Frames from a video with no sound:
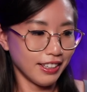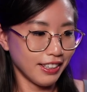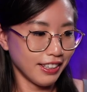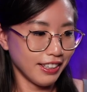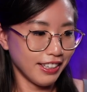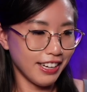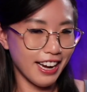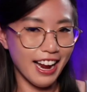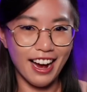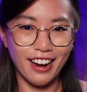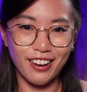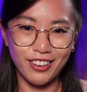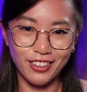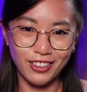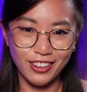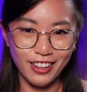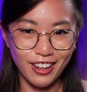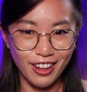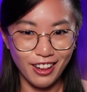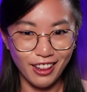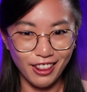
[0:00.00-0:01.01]
Now,
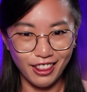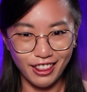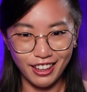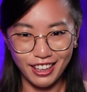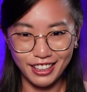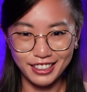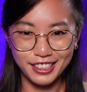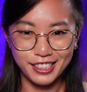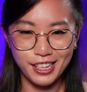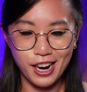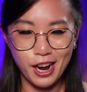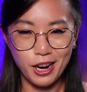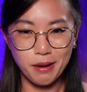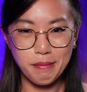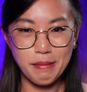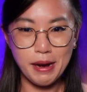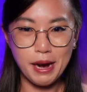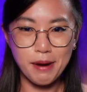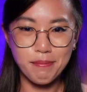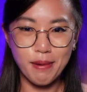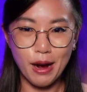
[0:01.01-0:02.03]
let's talk
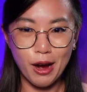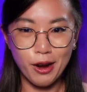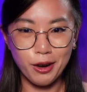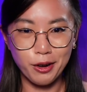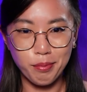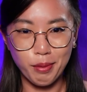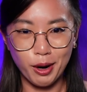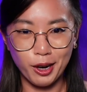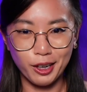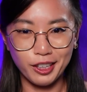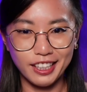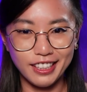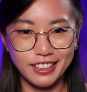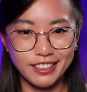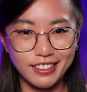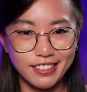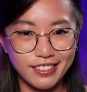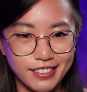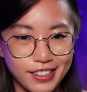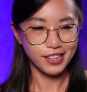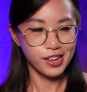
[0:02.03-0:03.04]
about bond
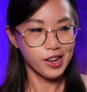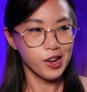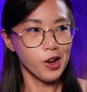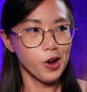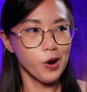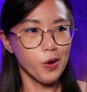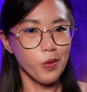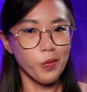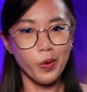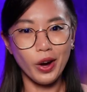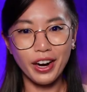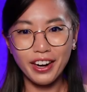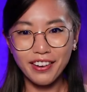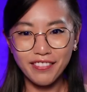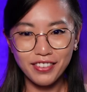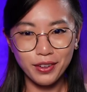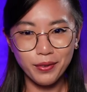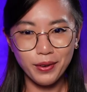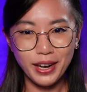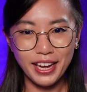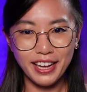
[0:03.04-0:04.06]
markets. One of
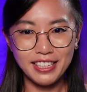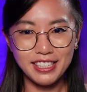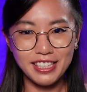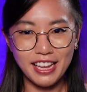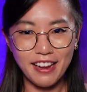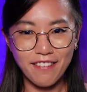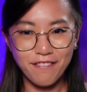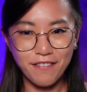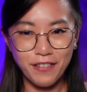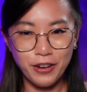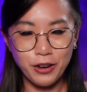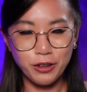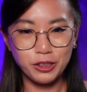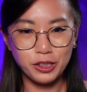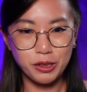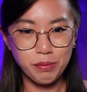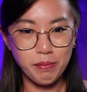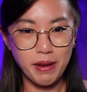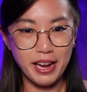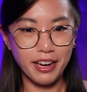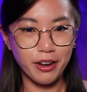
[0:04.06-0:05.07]
the ways that folks
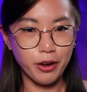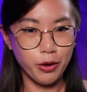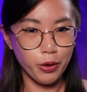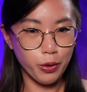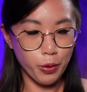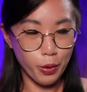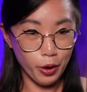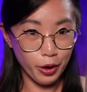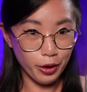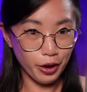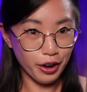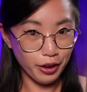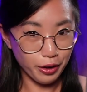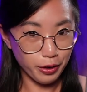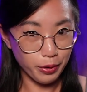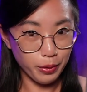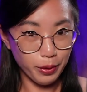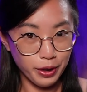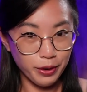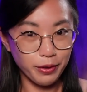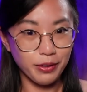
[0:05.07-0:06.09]
make quote
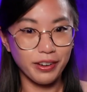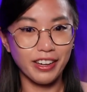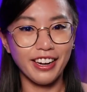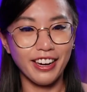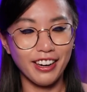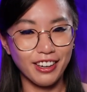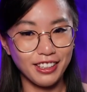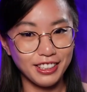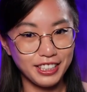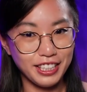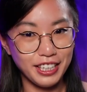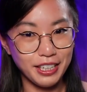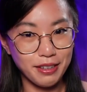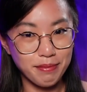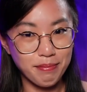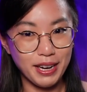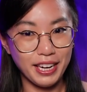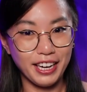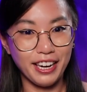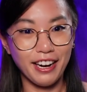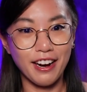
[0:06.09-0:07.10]
unquote guaranteed
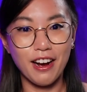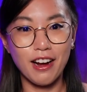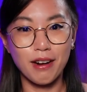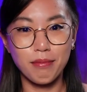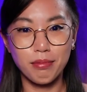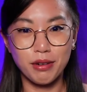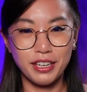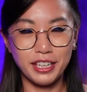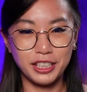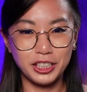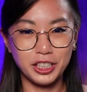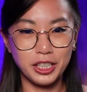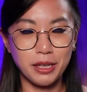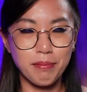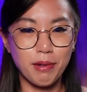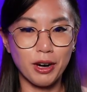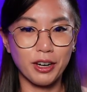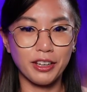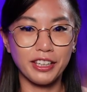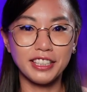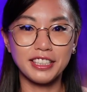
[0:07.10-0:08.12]
money on prediction
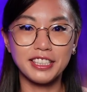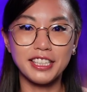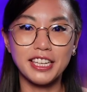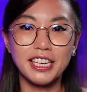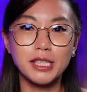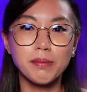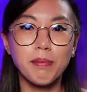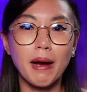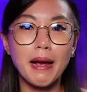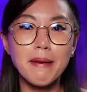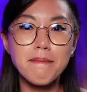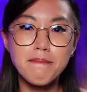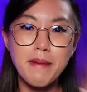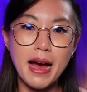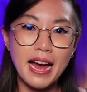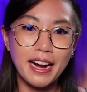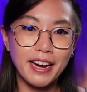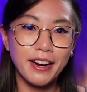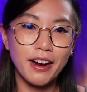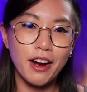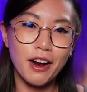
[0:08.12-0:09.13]
markets is by
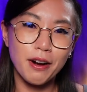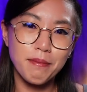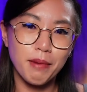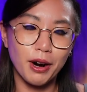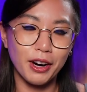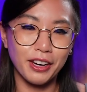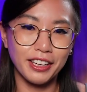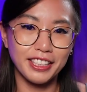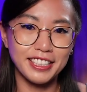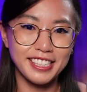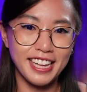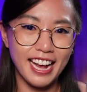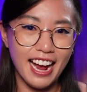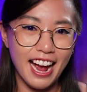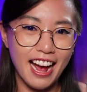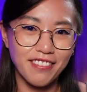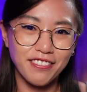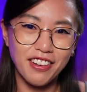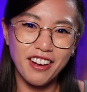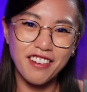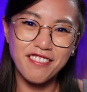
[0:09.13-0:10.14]
betting on markets that
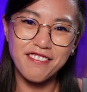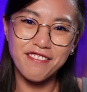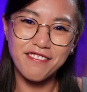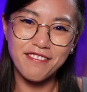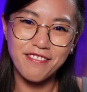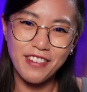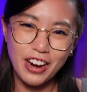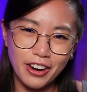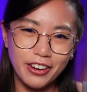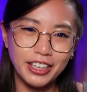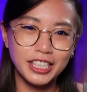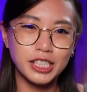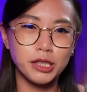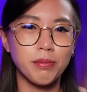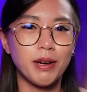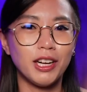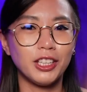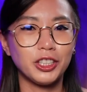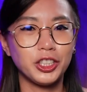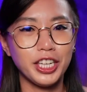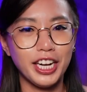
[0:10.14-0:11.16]
have a very
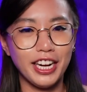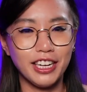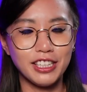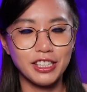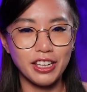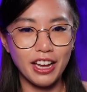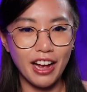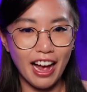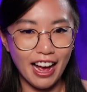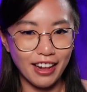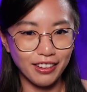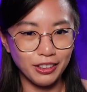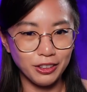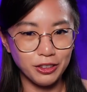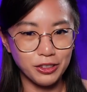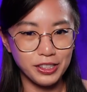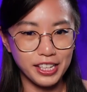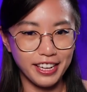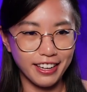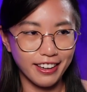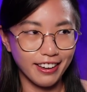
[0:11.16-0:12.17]
small chance at
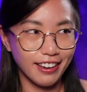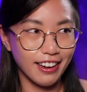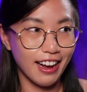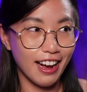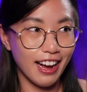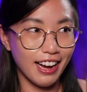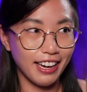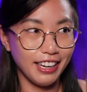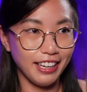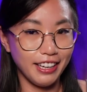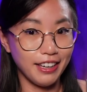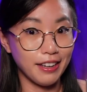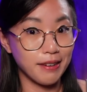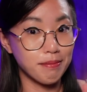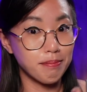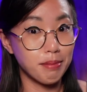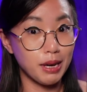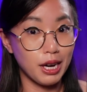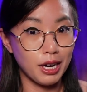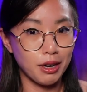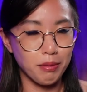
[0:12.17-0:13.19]
losing, i.e.
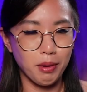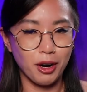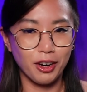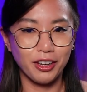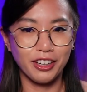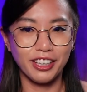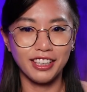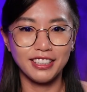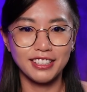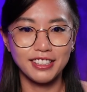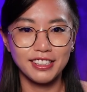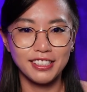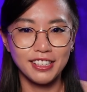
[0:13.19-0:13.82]
bond markets.